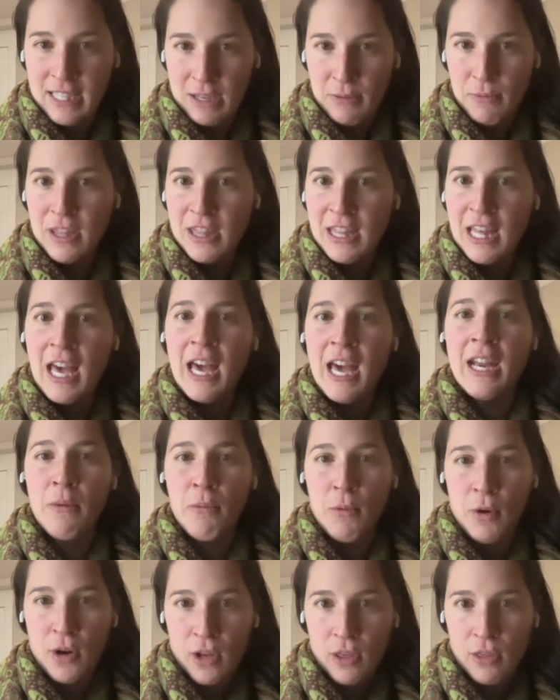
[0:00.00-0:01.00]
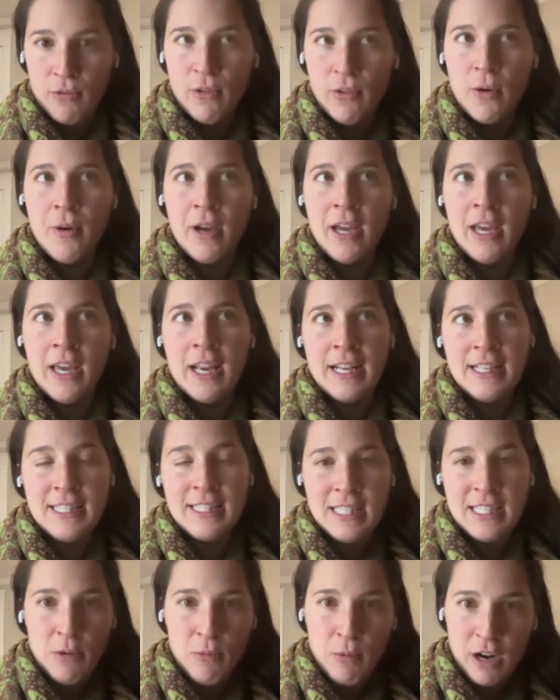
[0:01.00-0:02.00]
sit with that and work through it and
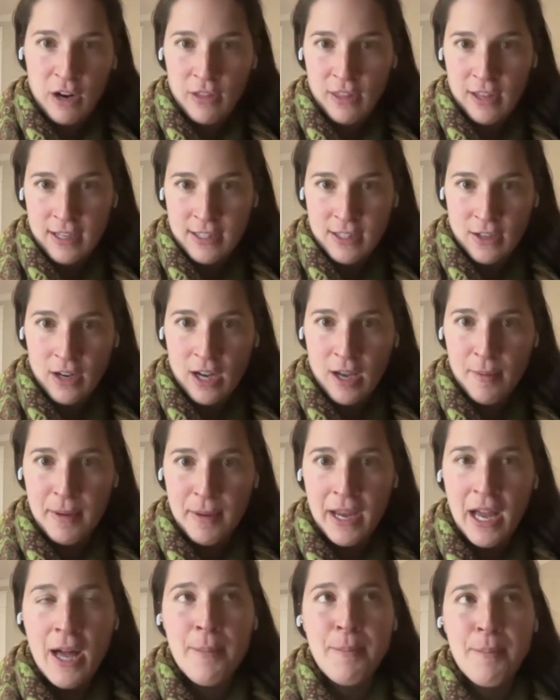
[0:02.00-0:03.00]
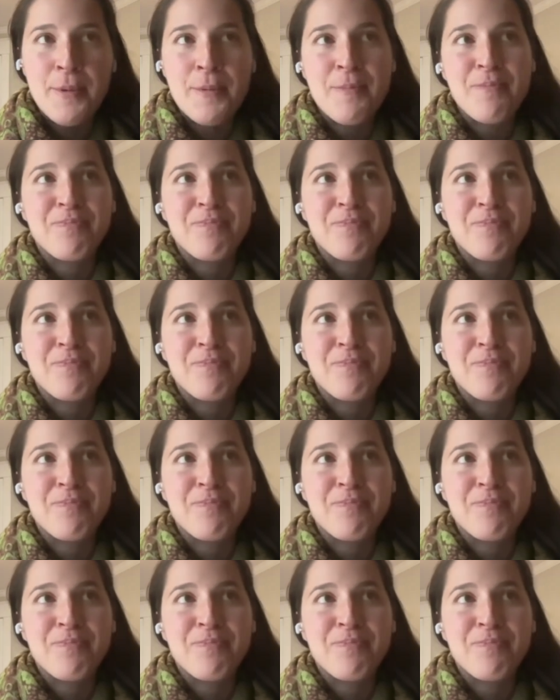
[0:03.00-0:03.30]
see where things are coming up